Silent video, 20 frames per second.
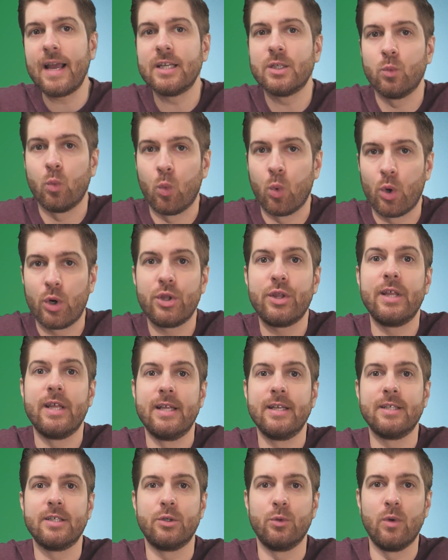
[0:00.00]
it's worth
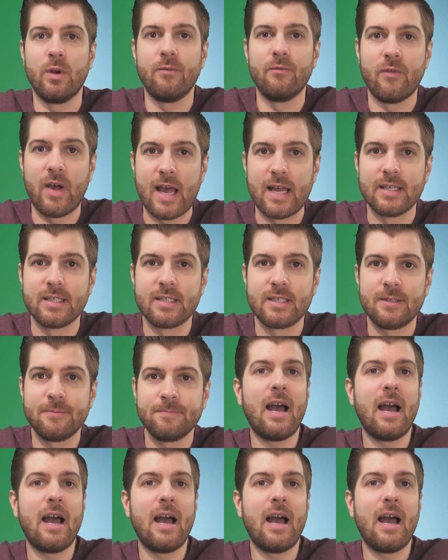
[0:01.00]
it to invest.